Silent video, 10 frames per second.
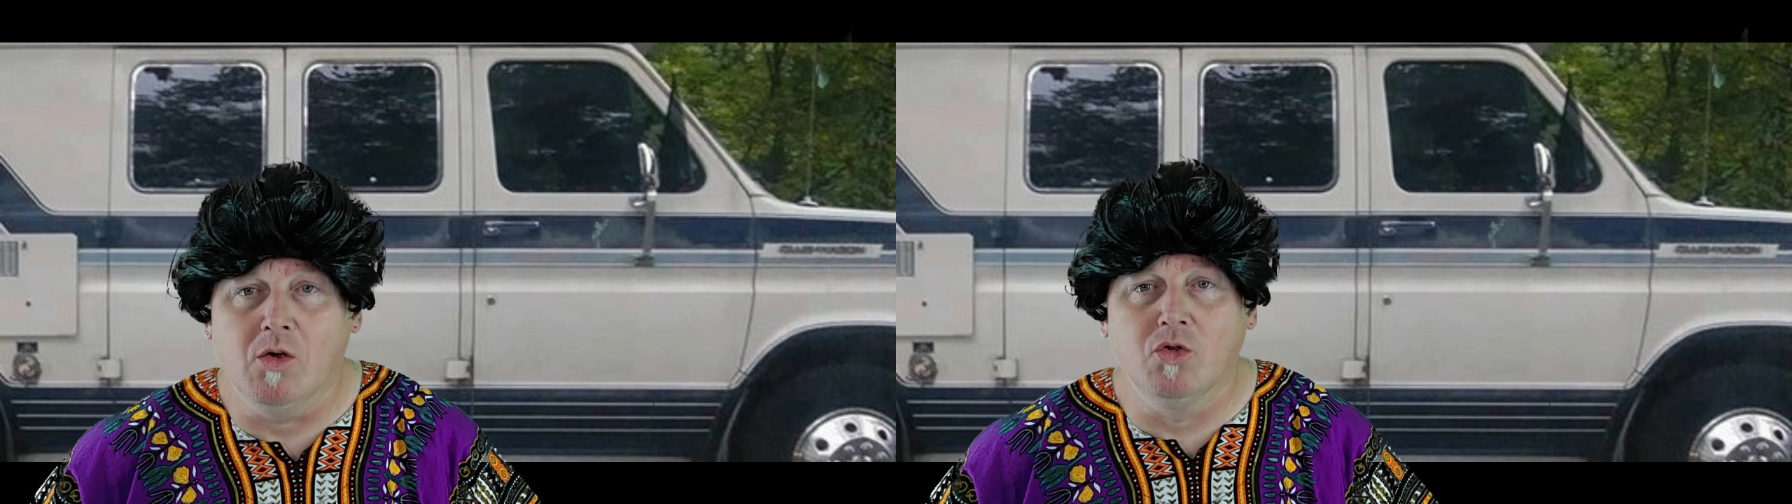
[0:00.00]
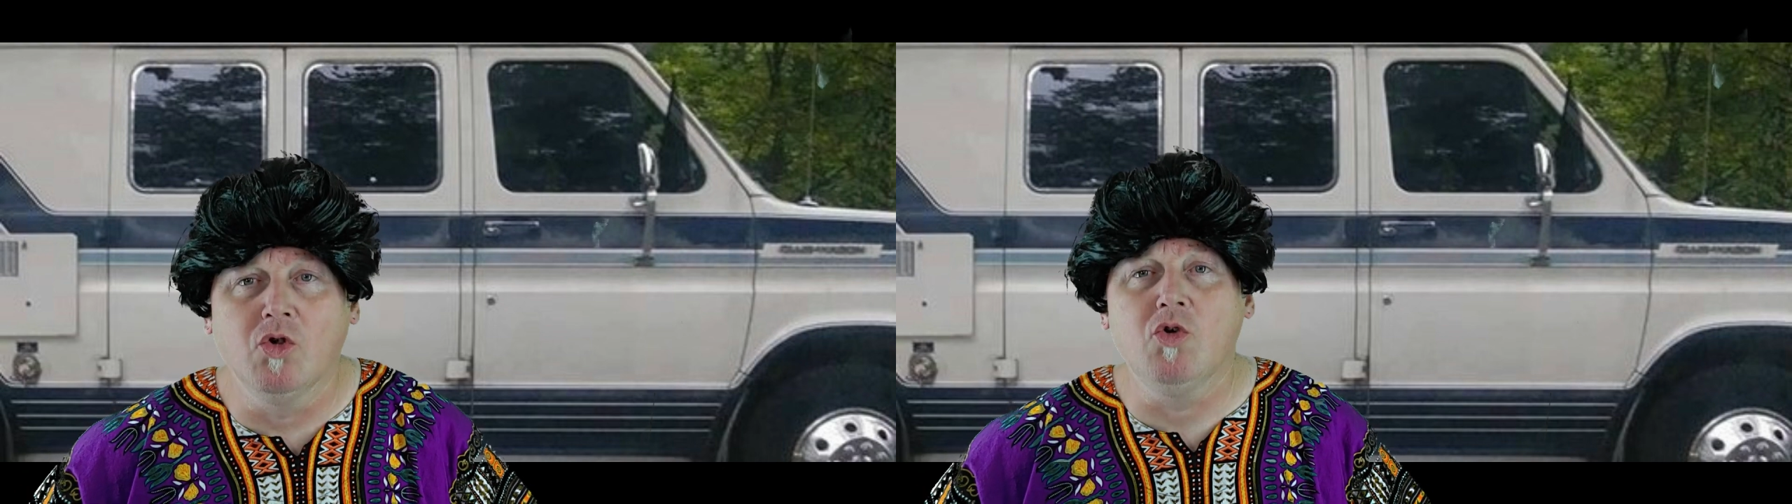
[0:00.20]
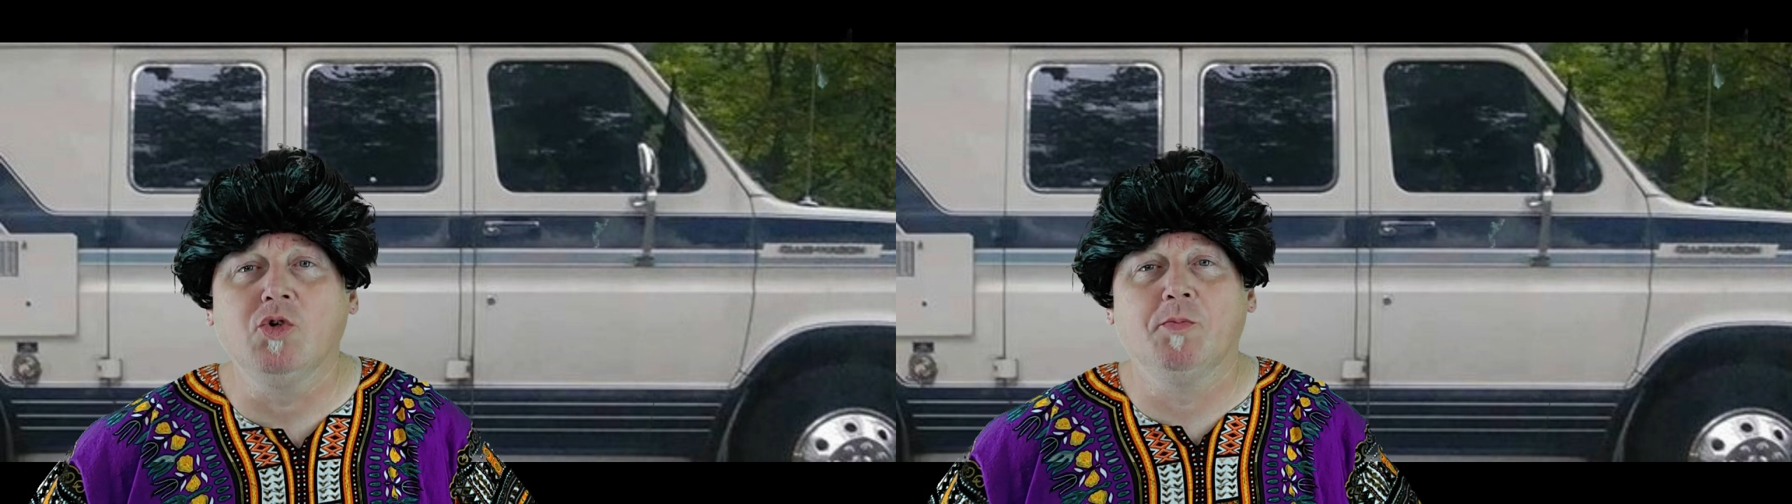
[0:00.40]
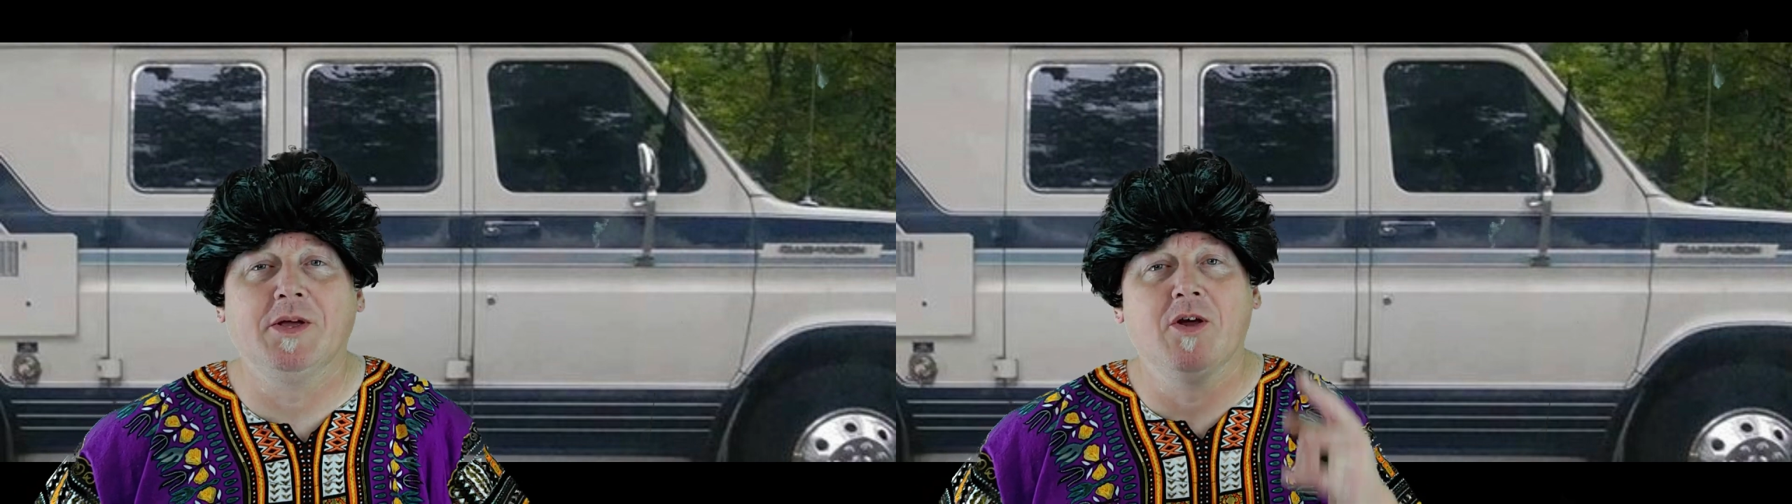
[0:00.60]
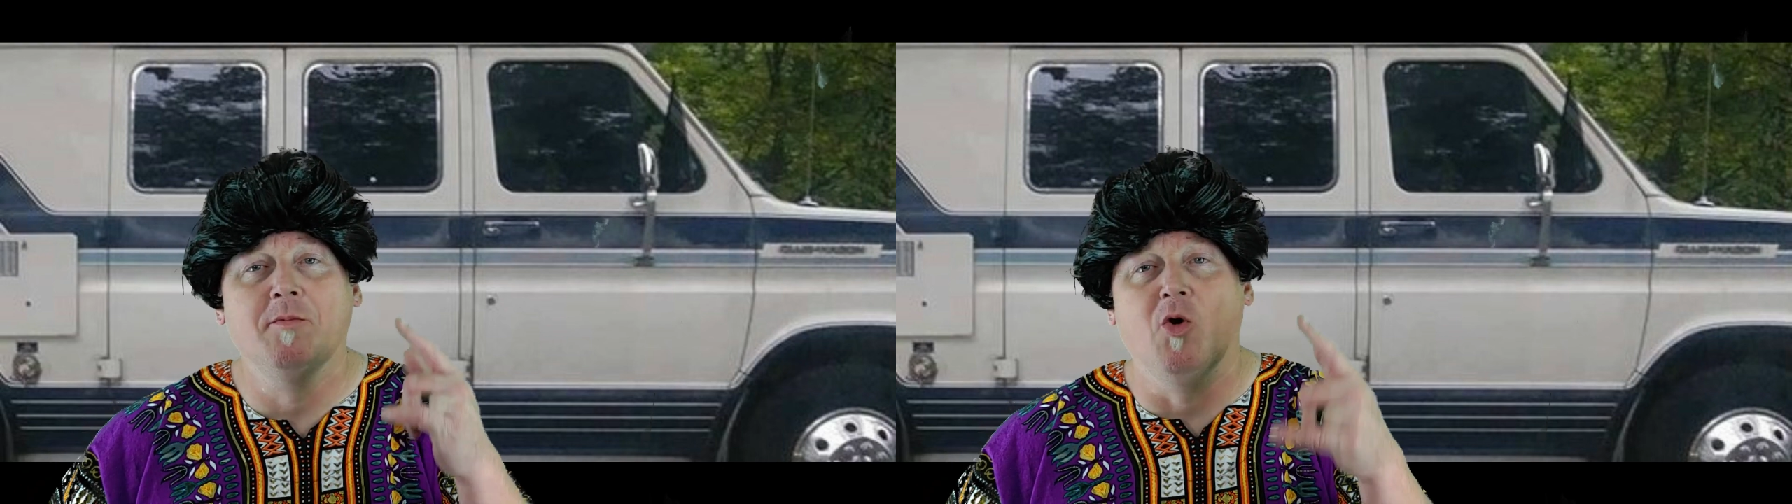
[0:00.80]
No, you
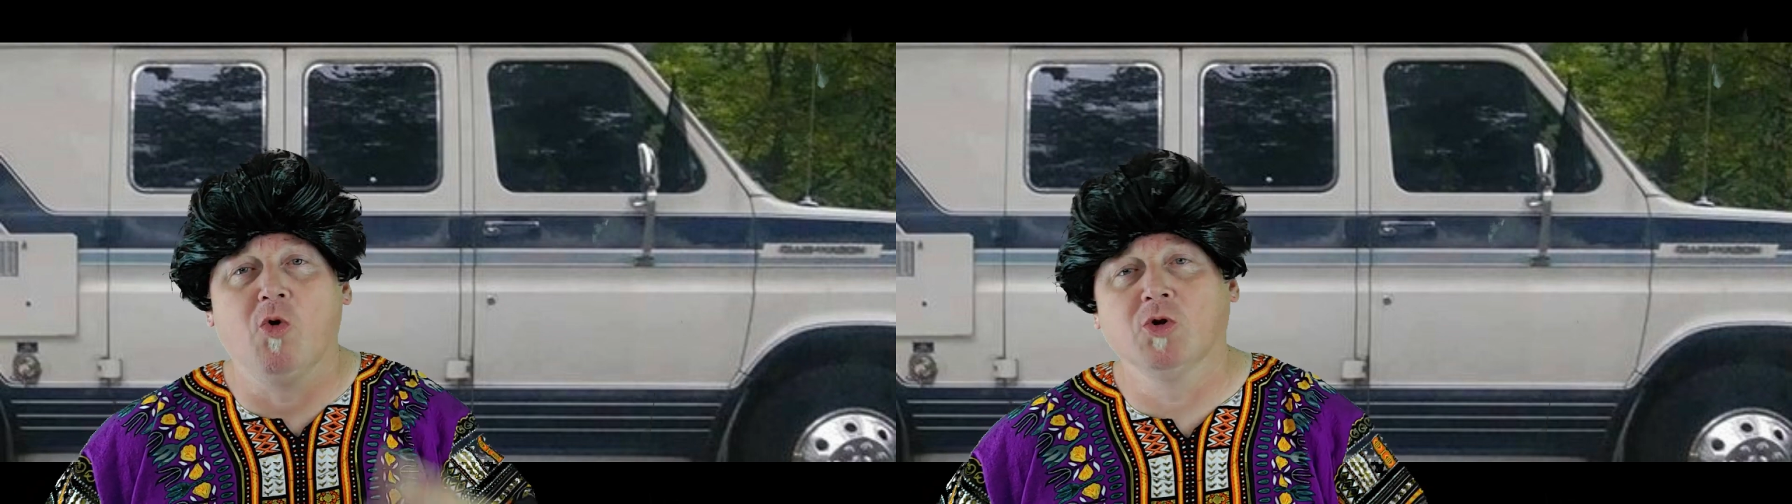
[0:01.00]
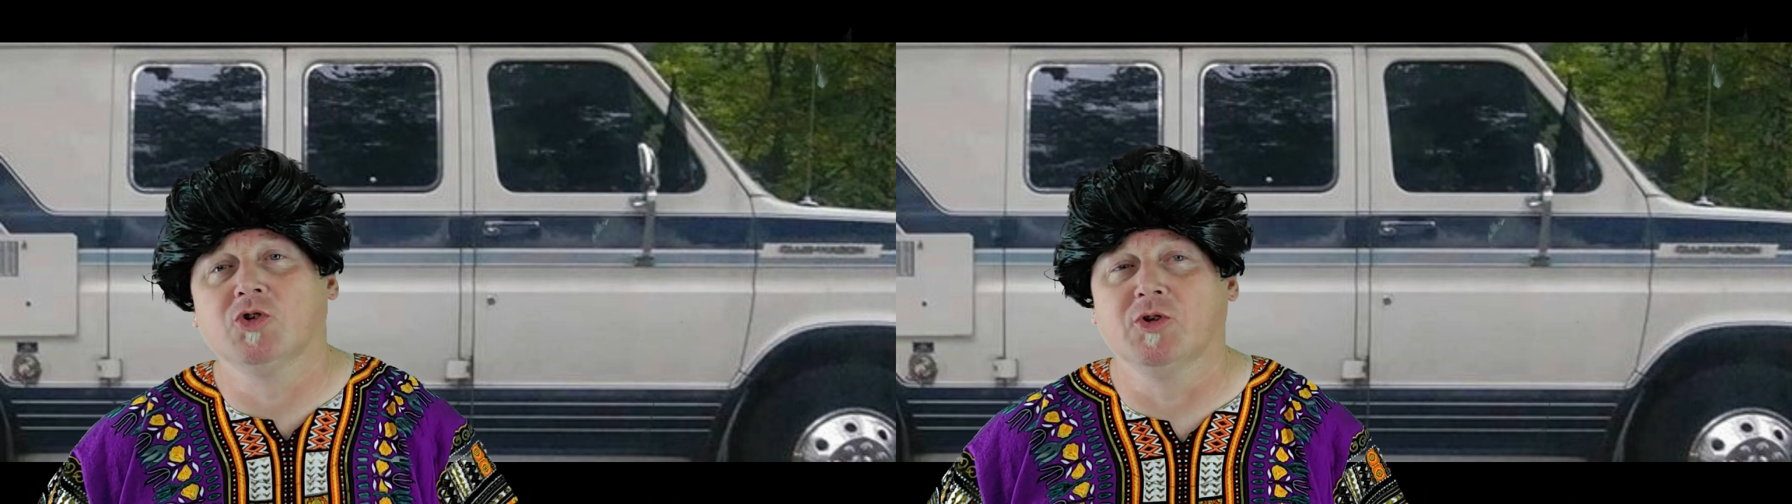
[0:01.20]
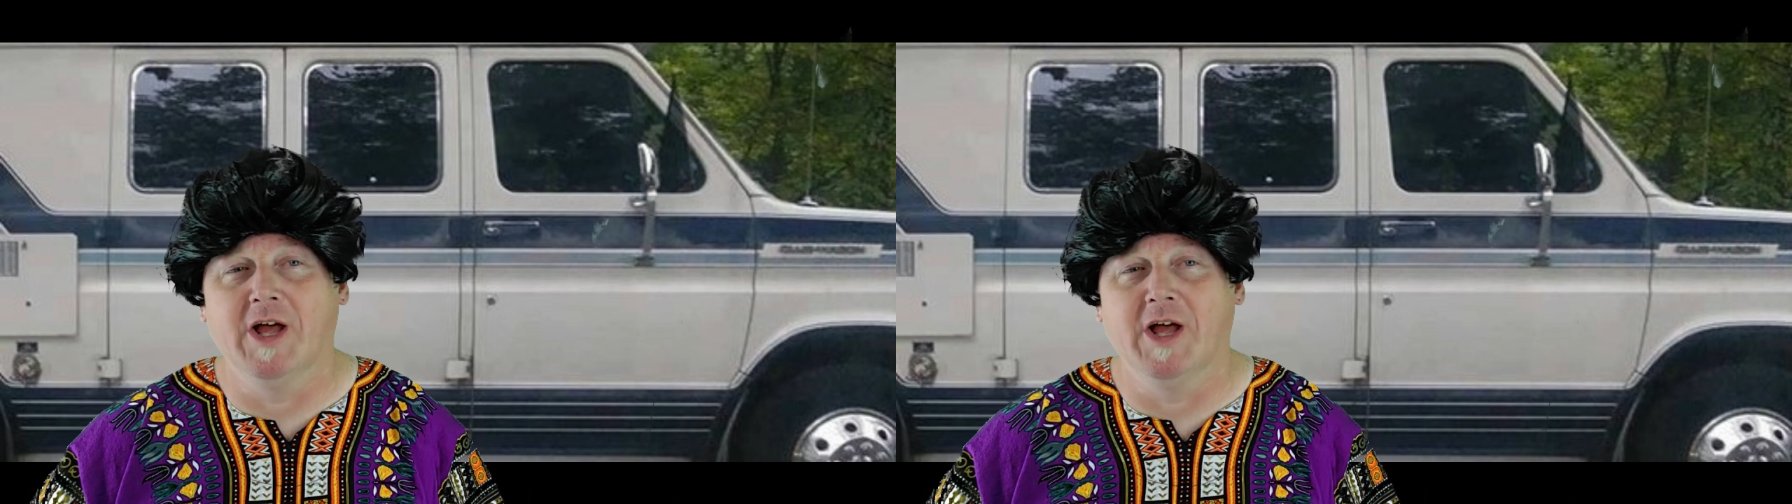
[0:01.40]
become a hoarder.